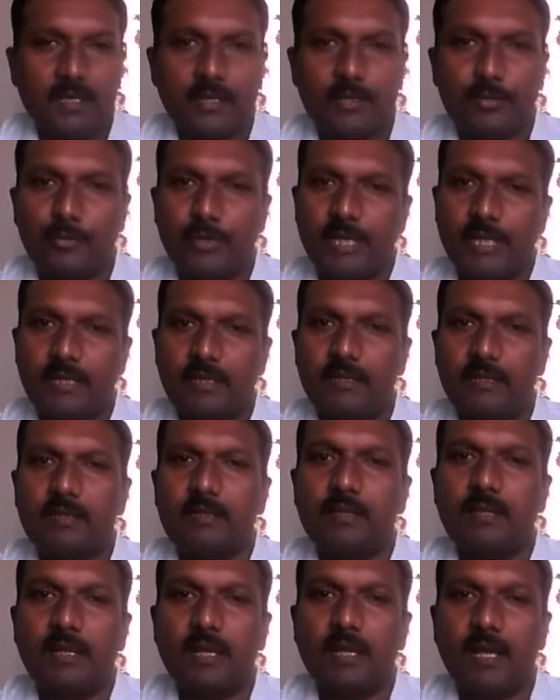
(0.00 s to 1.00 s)
Today,
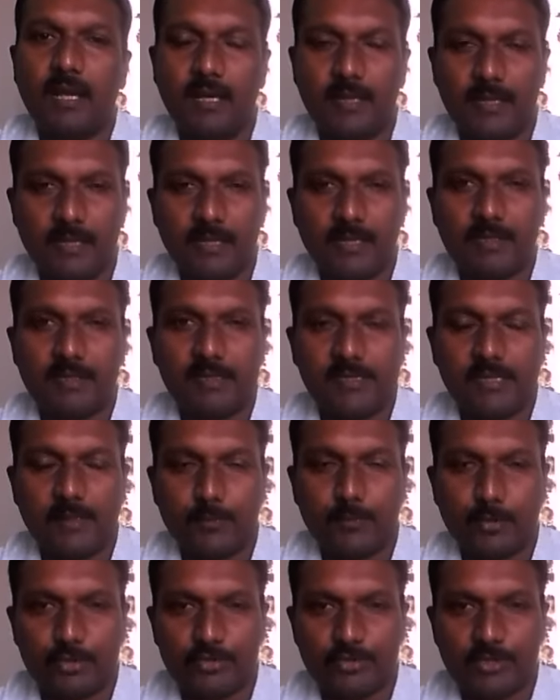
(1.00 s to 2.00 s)
I take this
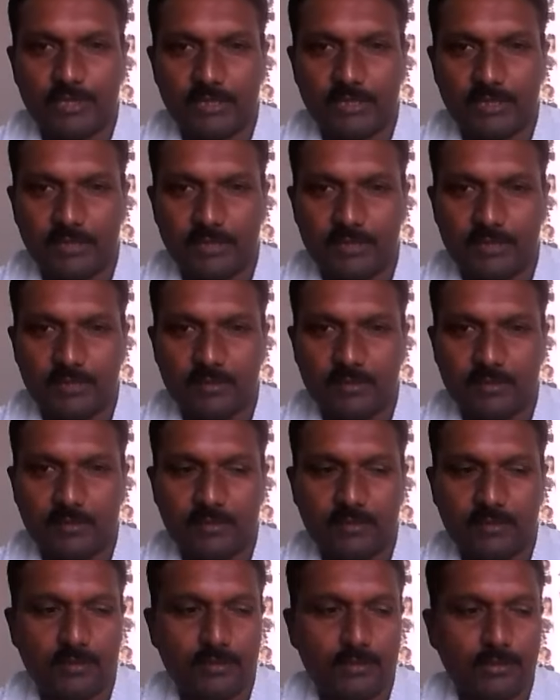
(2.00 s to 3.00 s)
opportunity
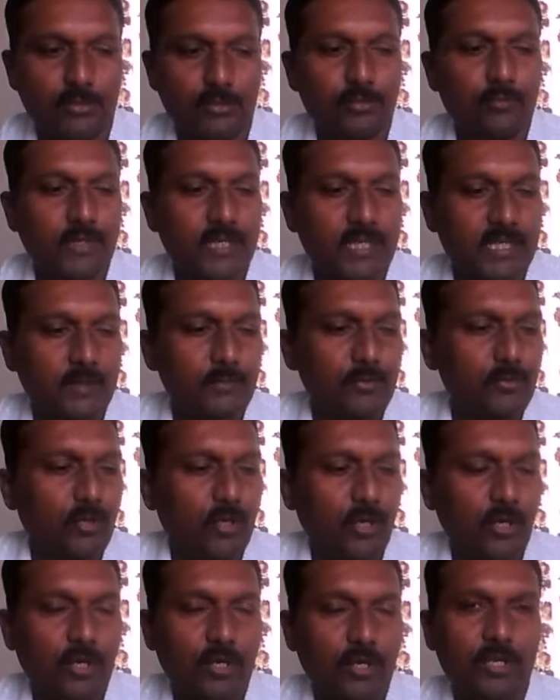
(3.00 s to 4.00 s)
to welcome you
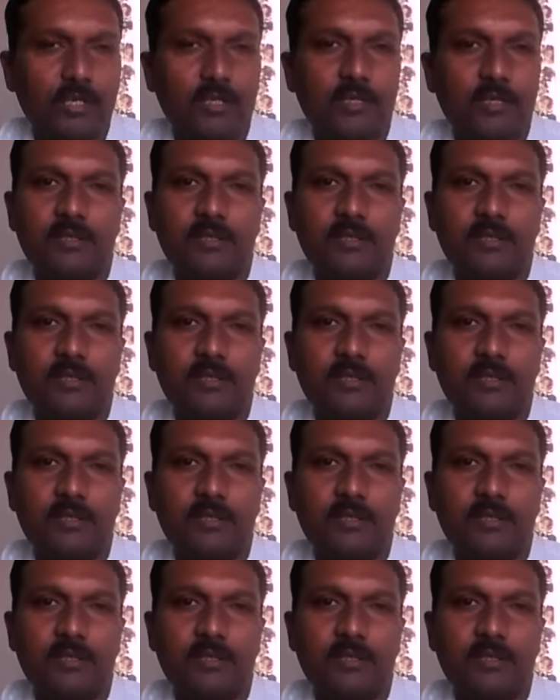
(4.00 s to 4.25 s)
all